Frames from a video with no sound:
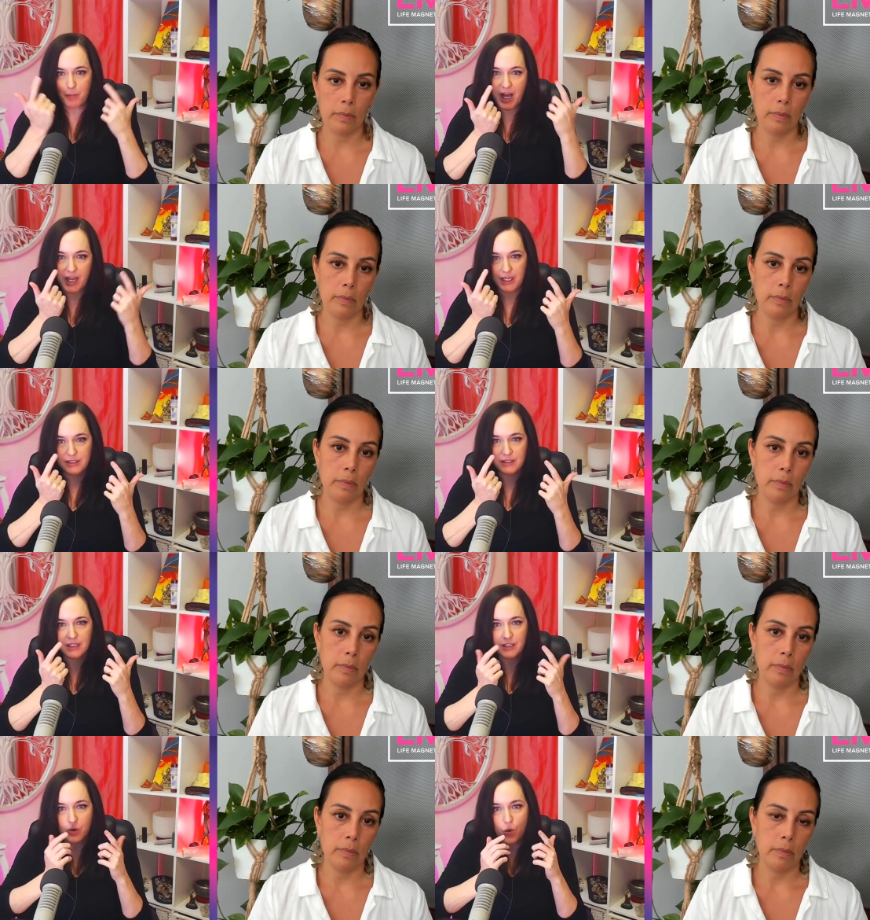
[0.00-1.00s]
Speaker 1: the mind,
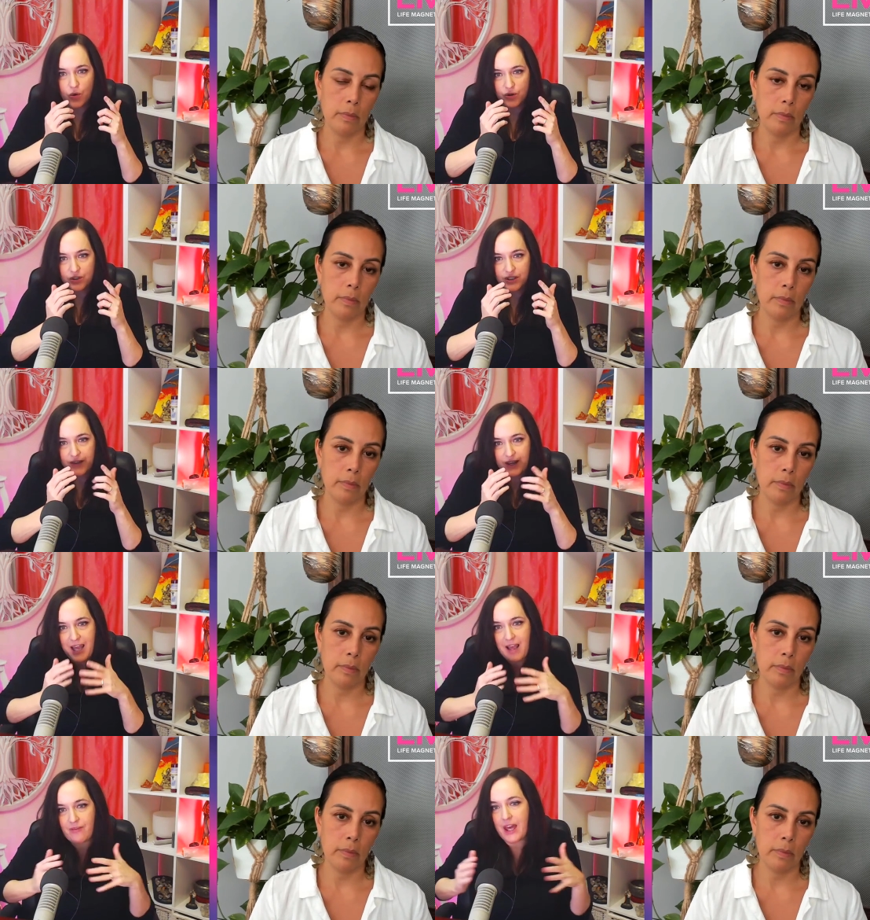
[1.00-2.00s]
in order to then
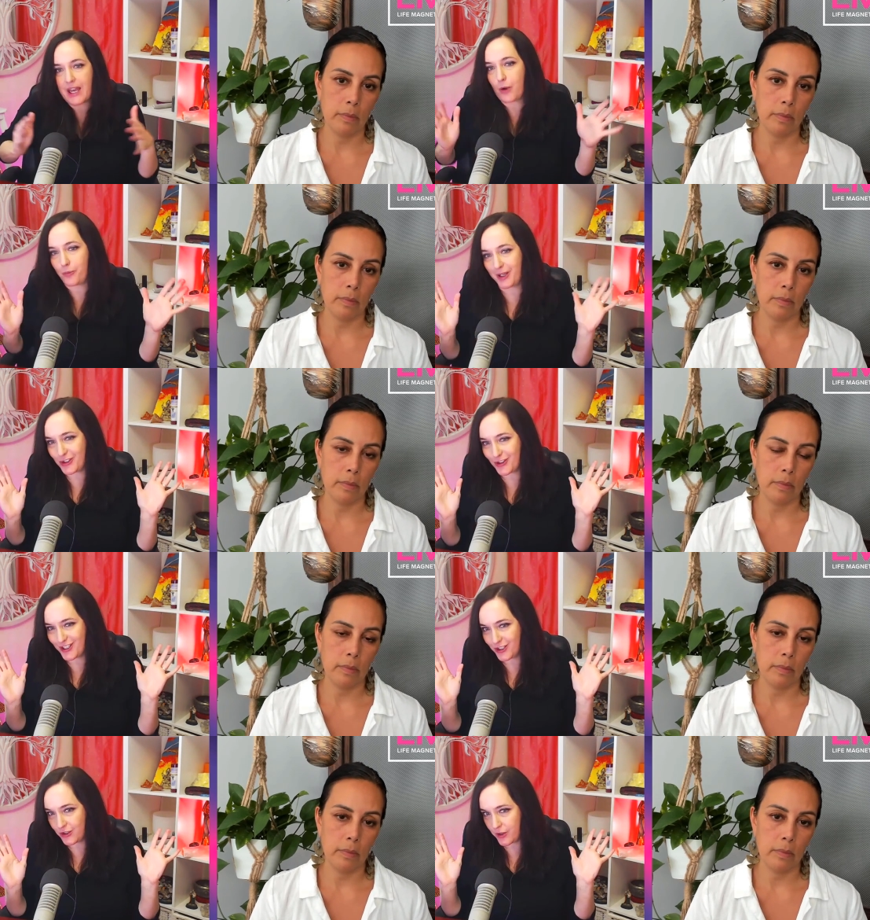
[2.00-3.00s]
have that out pictured
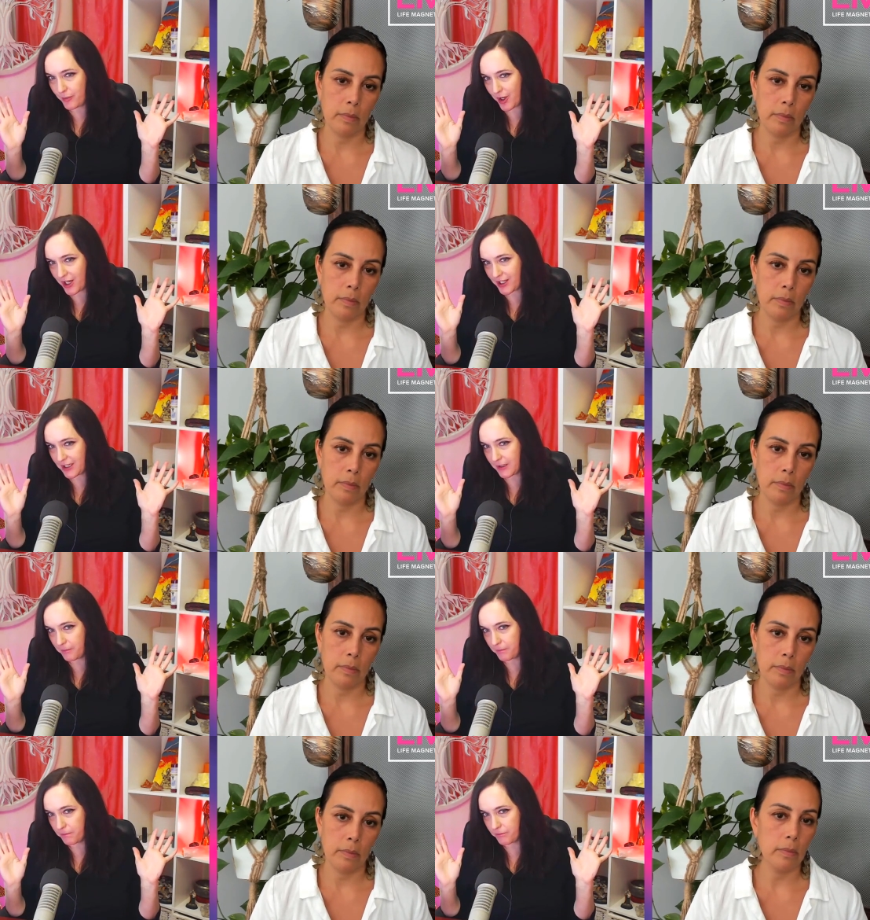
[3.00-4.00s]
into the body?
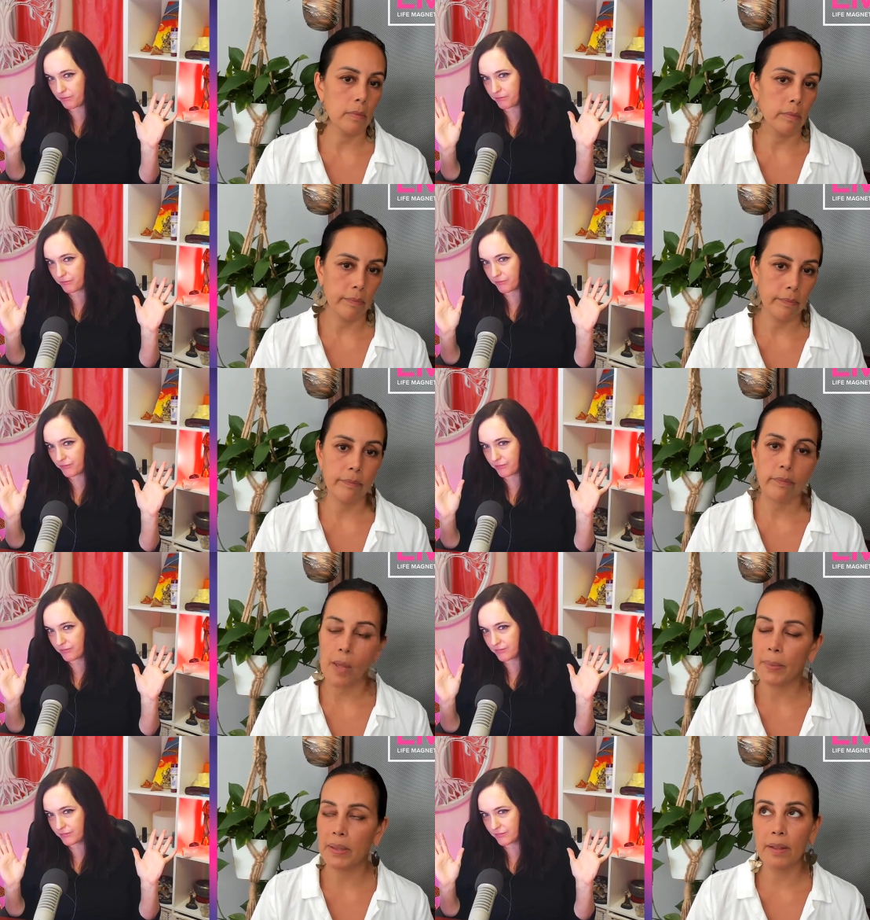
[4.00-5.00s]

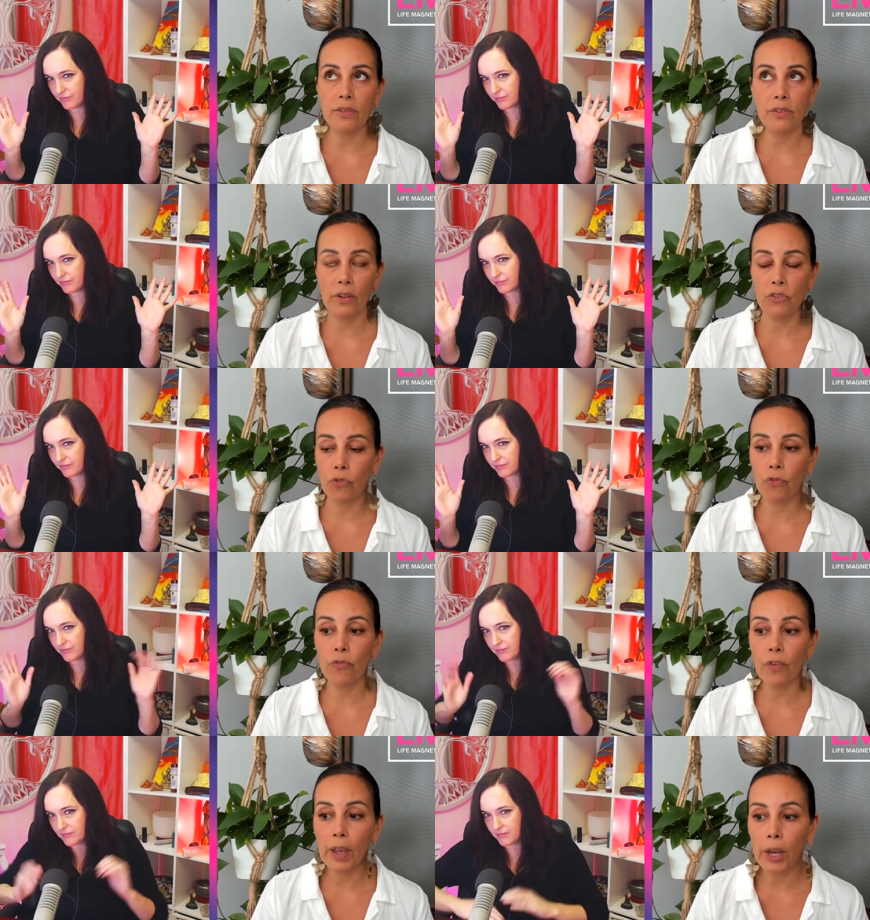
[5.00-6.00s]
I mean, that's
Speaker 2: such a
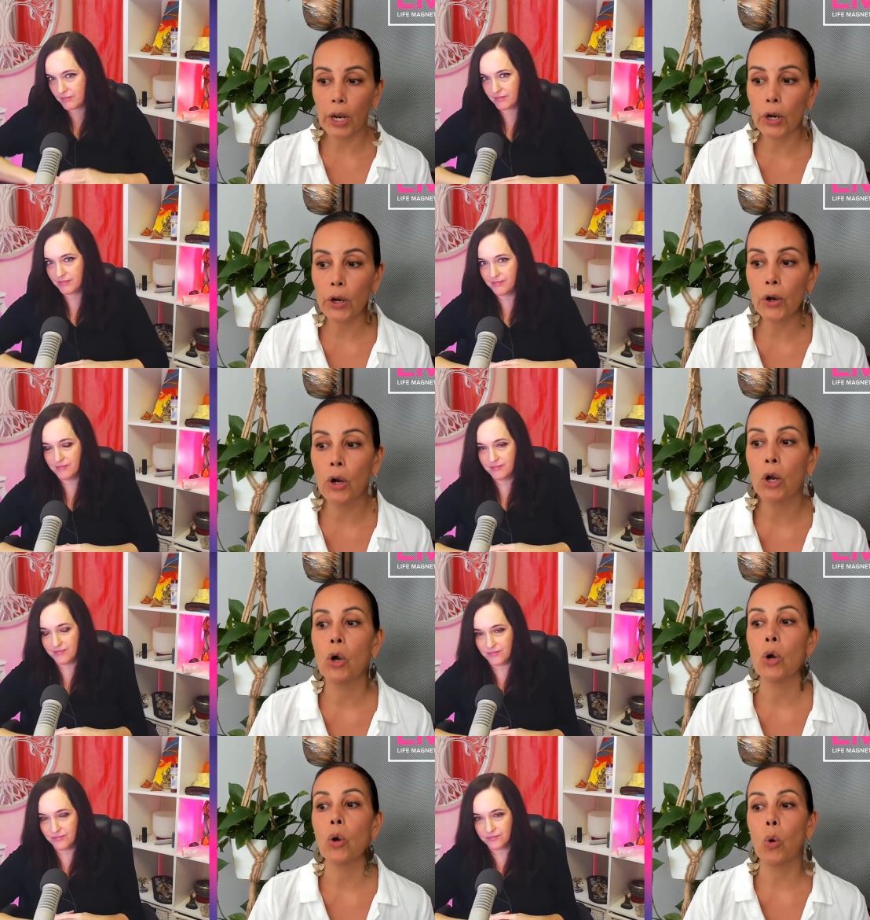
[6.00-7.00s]
fair
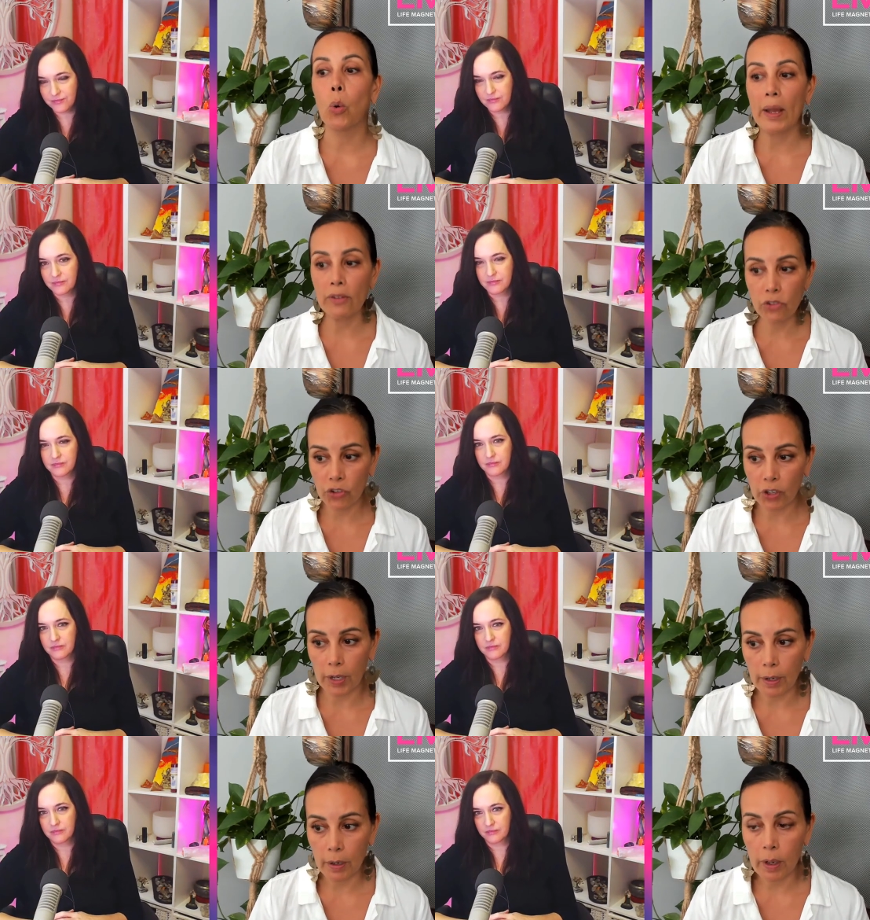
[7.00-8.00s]

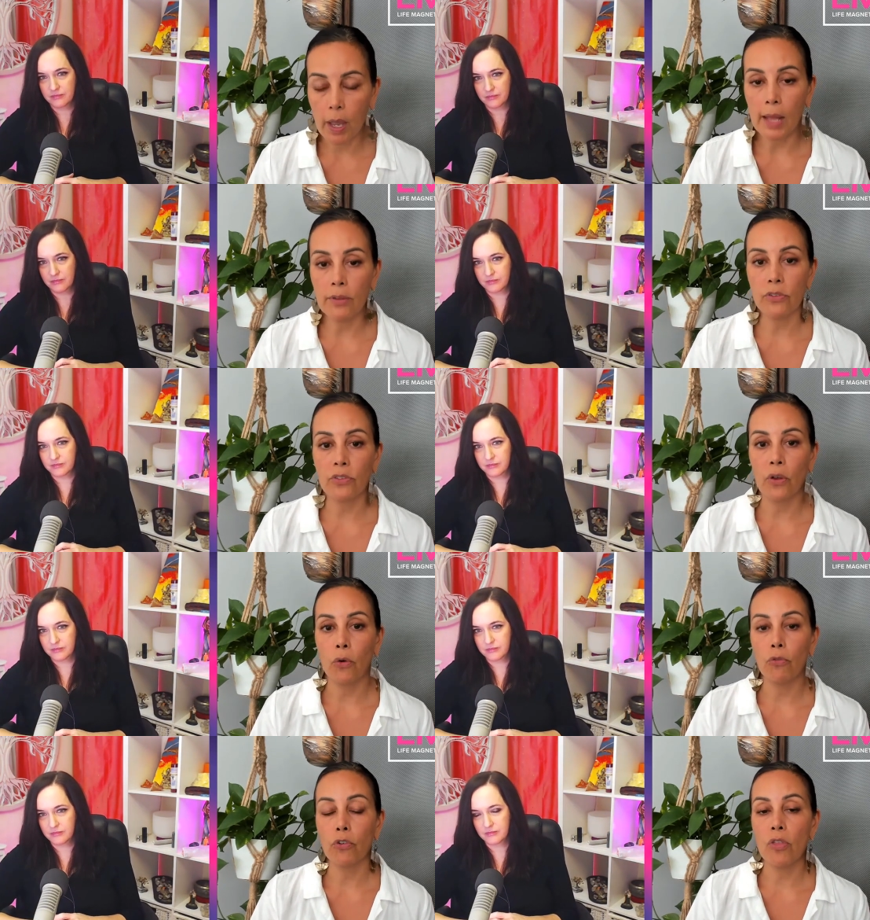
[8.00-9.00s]
question. And
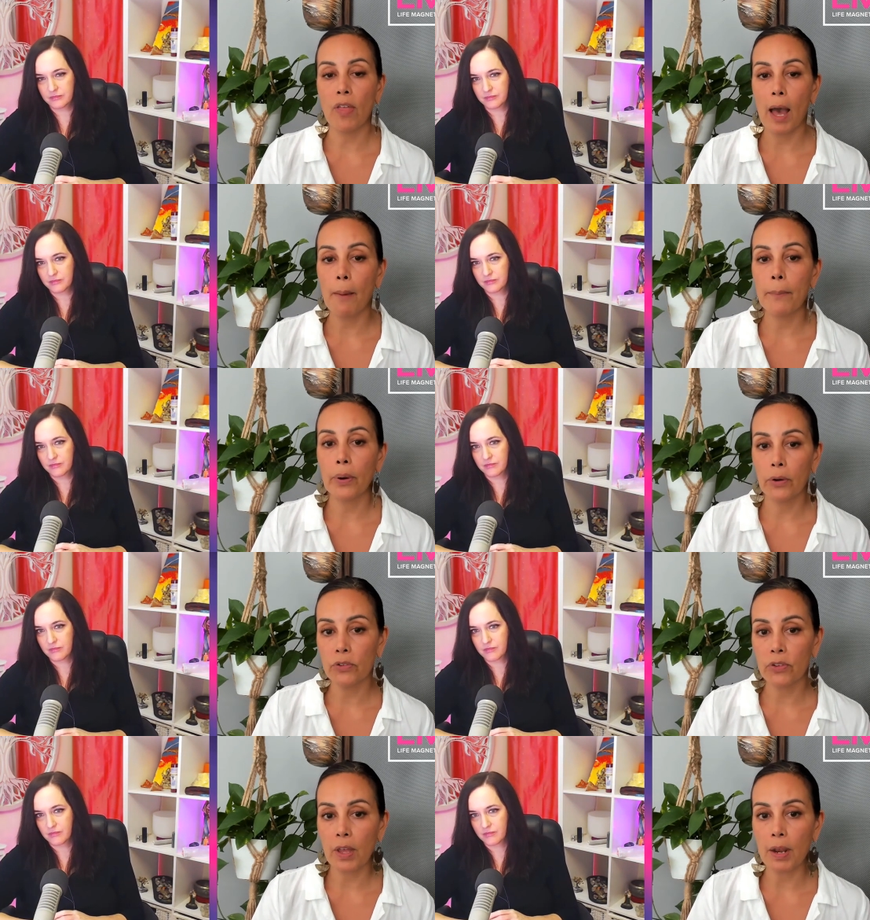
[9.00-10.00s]
so, for that
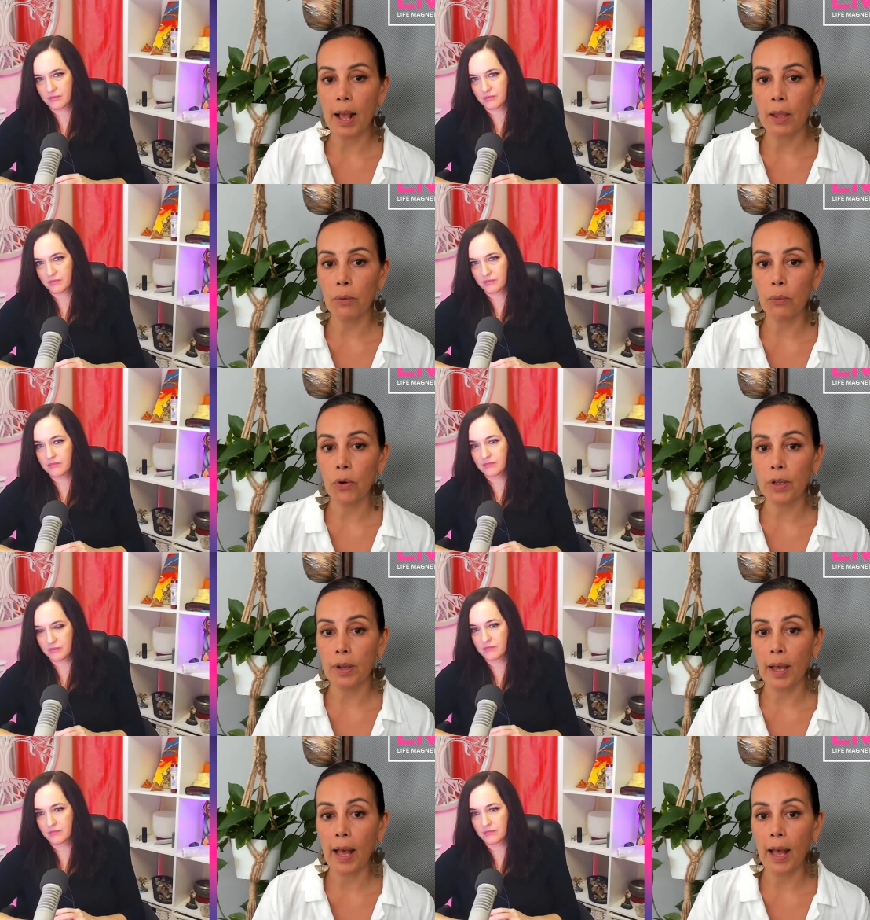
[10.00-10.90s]
person, I would